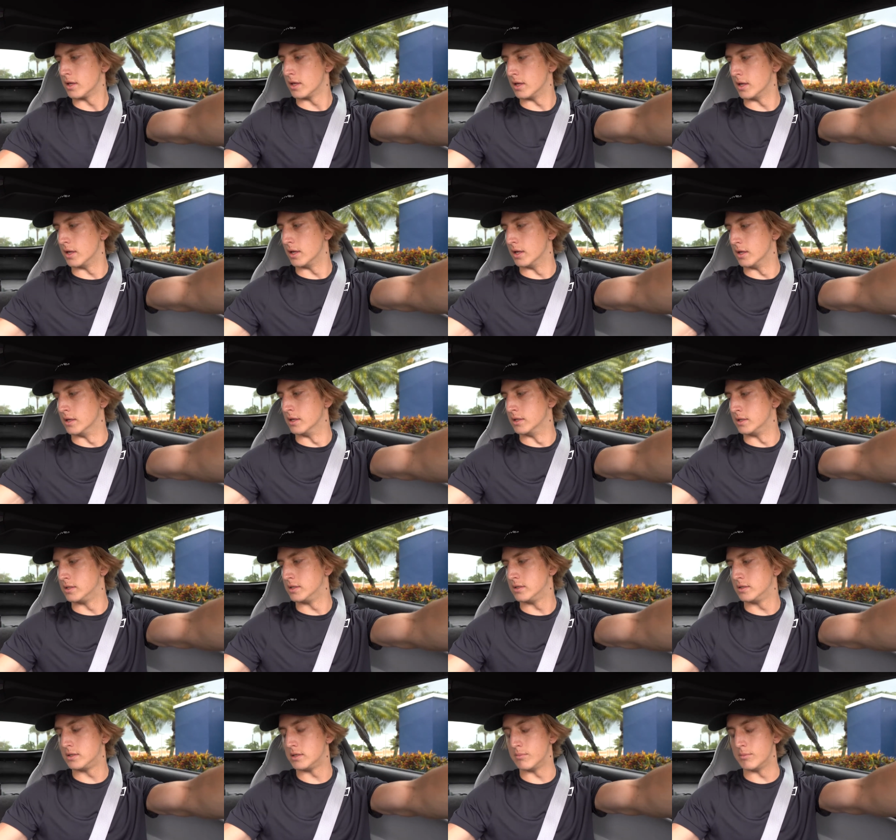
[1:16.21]
And
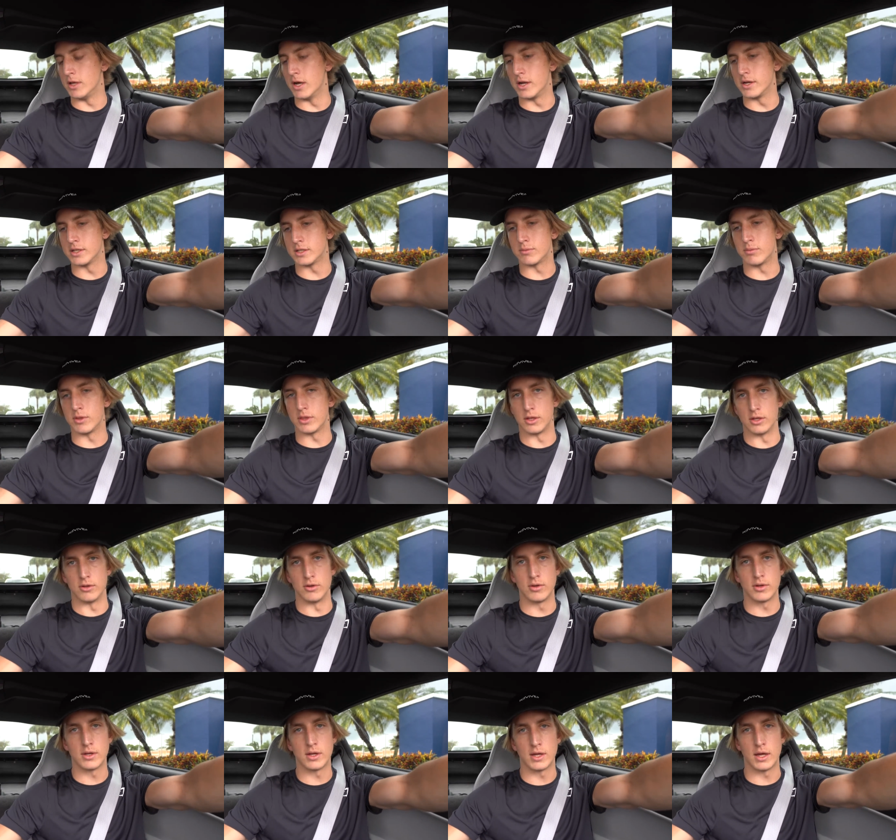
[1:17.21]
to be honest with
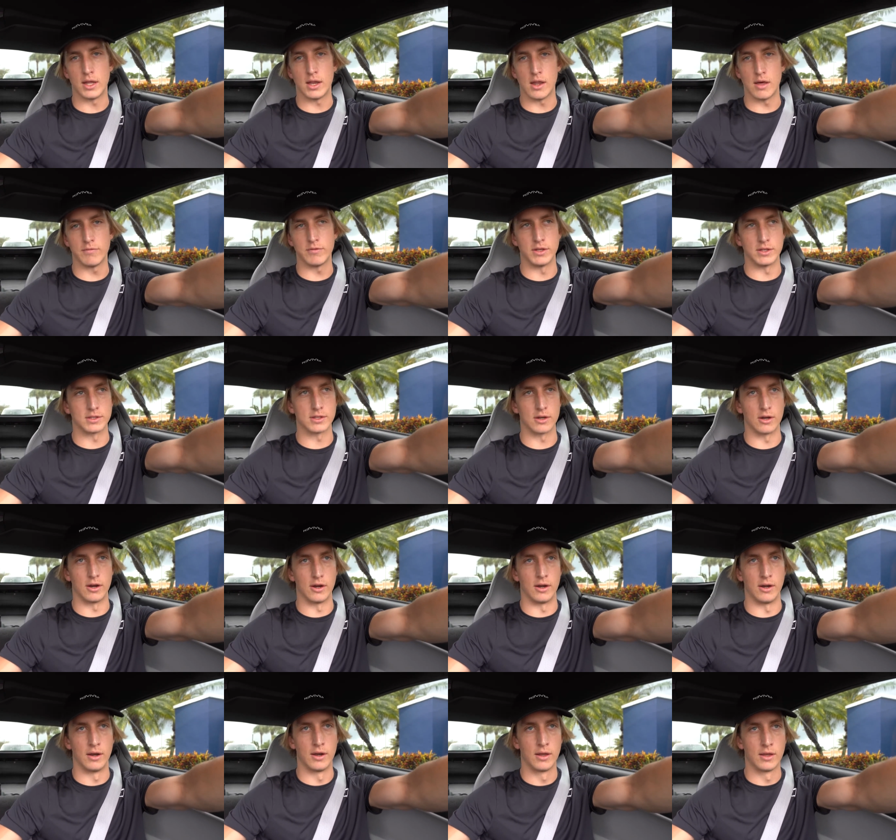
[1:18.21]
you, I love this
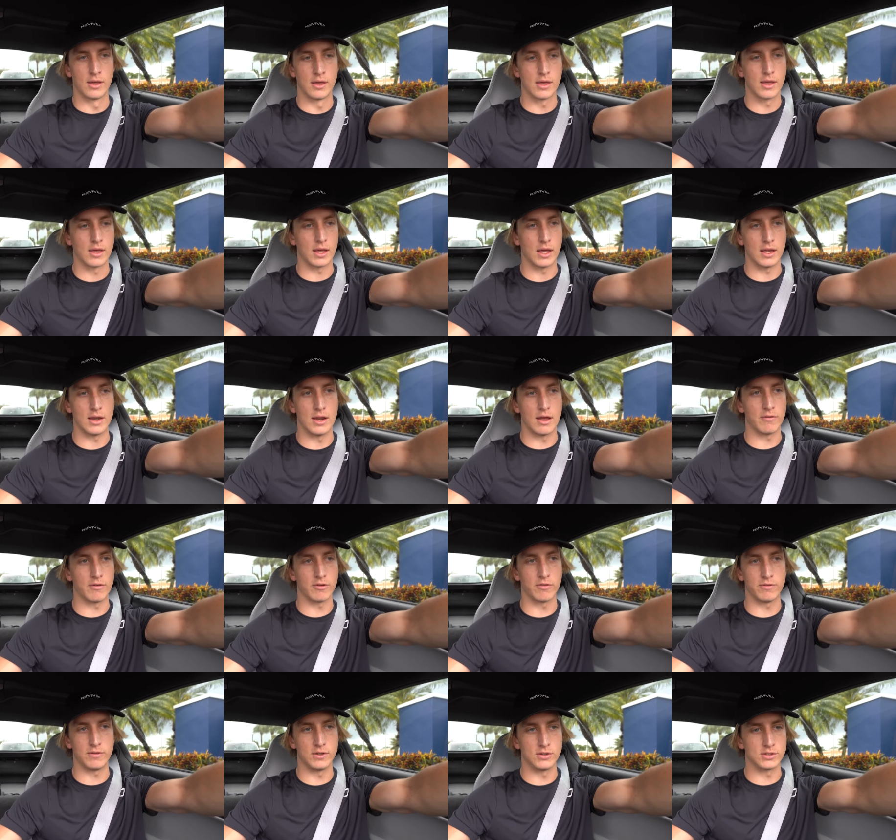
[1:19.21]
car. It
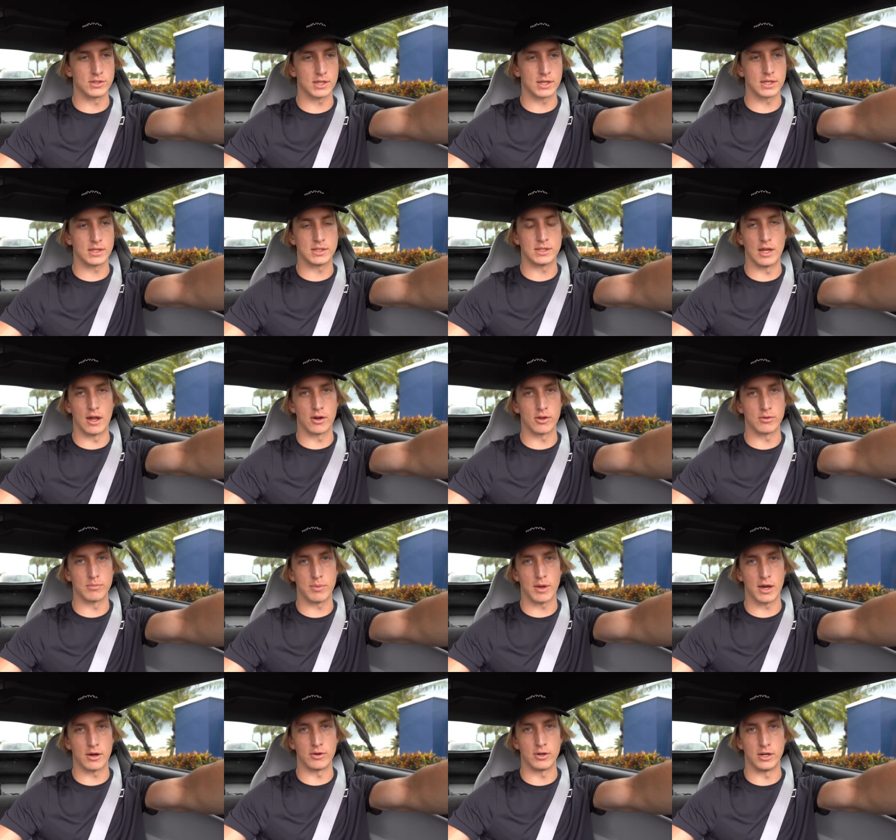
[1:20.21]
never feels like it's down on
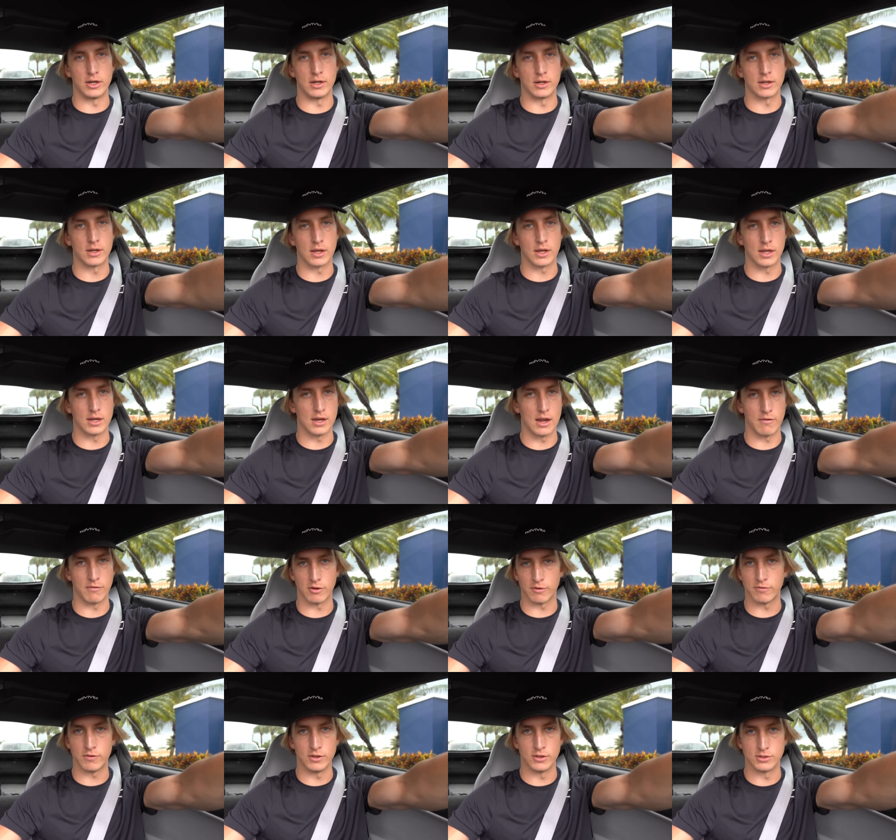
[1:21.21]
power. It
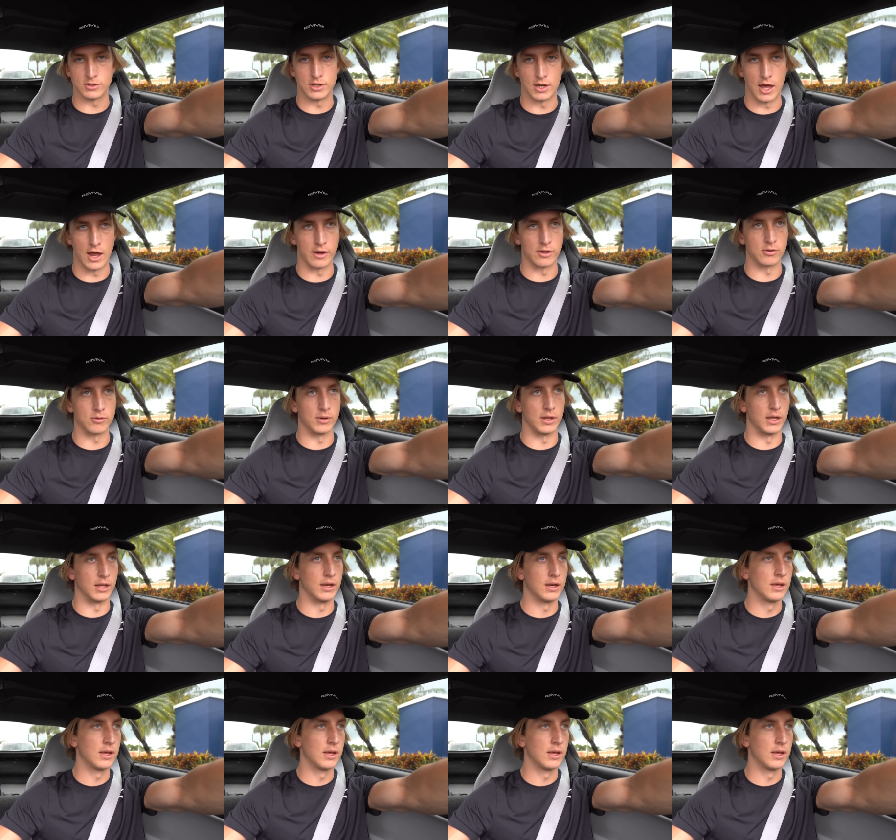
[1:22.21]
never feels inadequate.